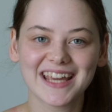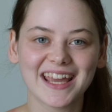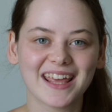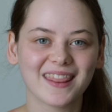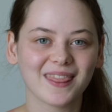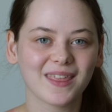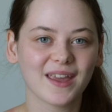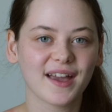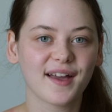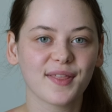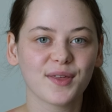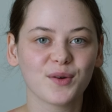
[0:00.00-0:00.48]

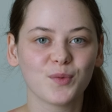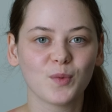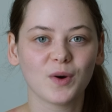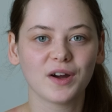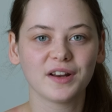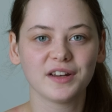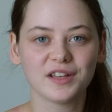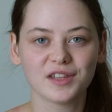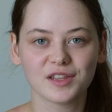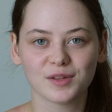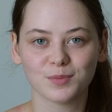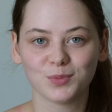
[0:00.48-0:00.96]
and the other
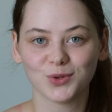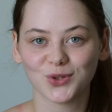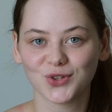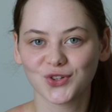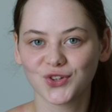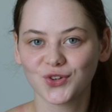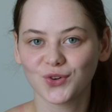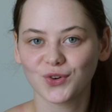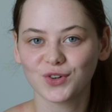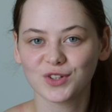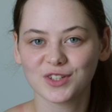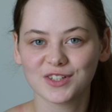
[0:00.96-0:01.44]
one is a bit
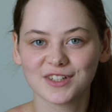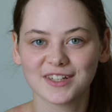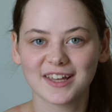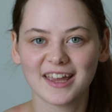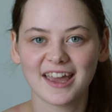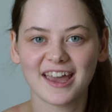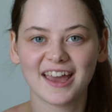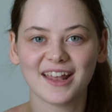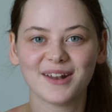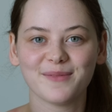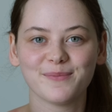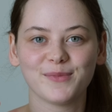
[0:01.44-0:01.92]
shorter
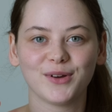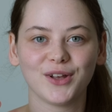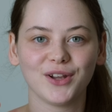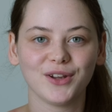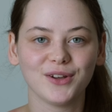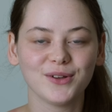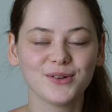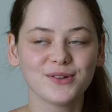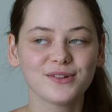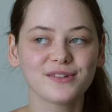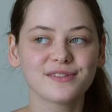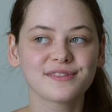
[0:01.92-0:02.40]
and more
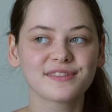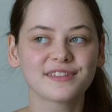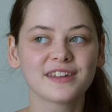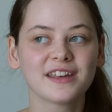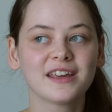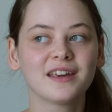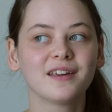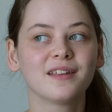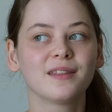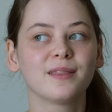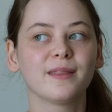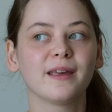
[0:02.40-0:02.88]
loose.
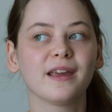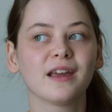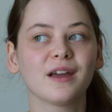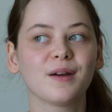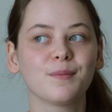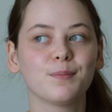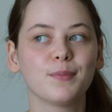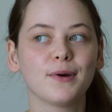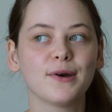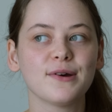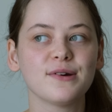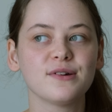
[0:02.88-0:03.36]
They
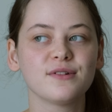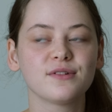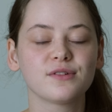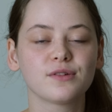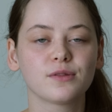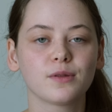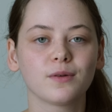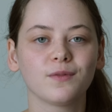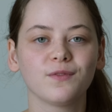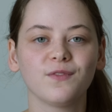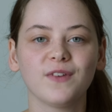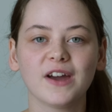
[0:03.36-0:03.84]
are
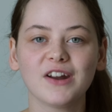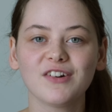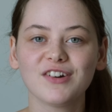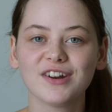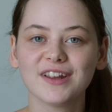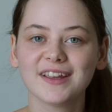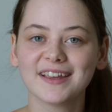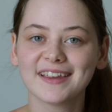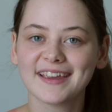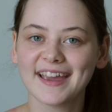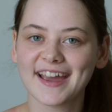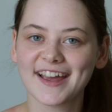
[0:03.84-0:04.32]
both
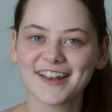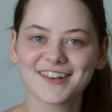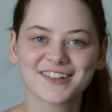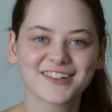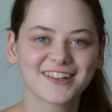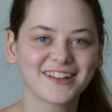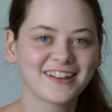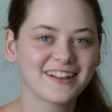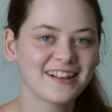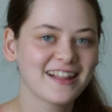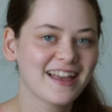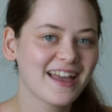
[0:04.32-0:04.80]
very
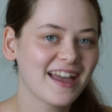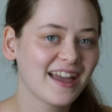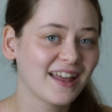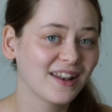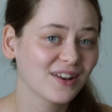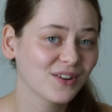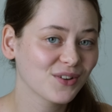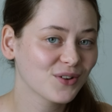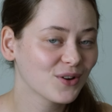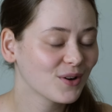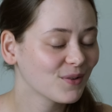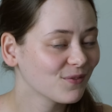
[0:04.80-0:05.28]
casual
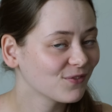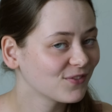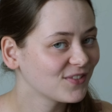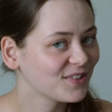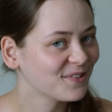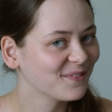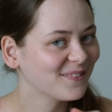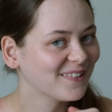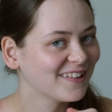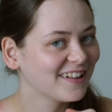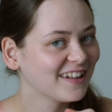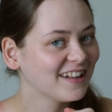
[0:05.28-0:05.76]
and
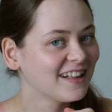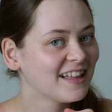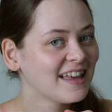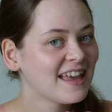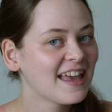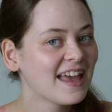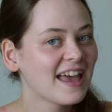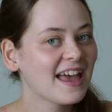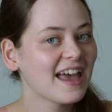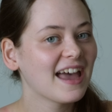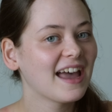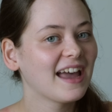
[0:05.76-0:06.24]
comfortable,
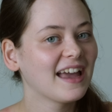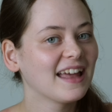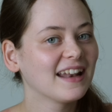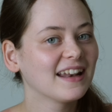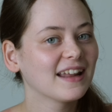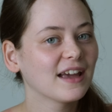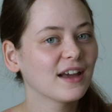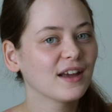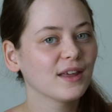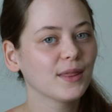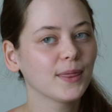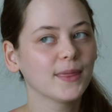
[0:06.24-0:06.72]

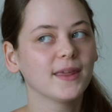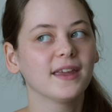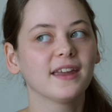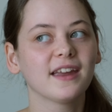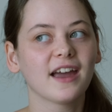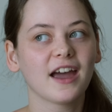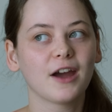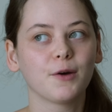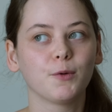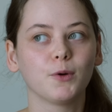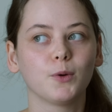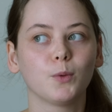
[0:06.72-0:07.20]
and I
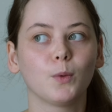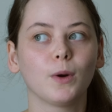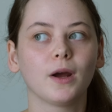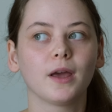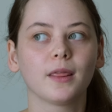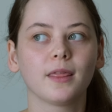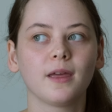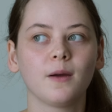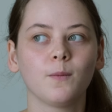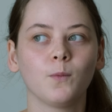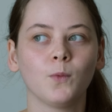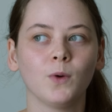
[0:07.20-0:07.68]
think I would
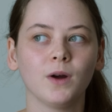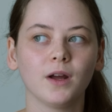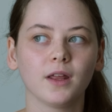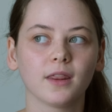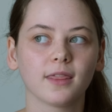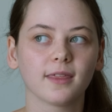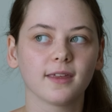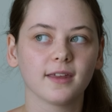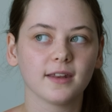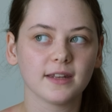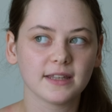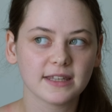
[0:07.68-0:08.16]
wear them
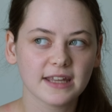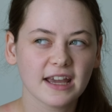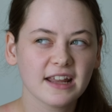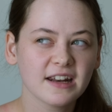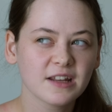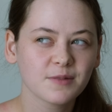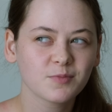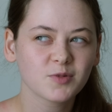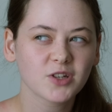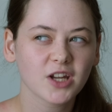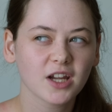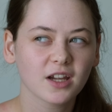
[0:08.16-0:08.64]
with a
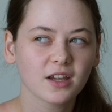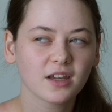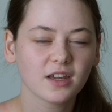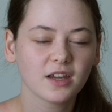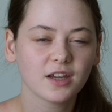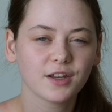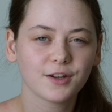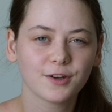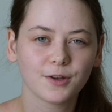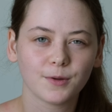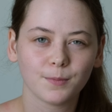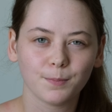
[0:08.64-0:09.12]
denim
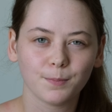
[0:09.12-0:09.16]
jacket, a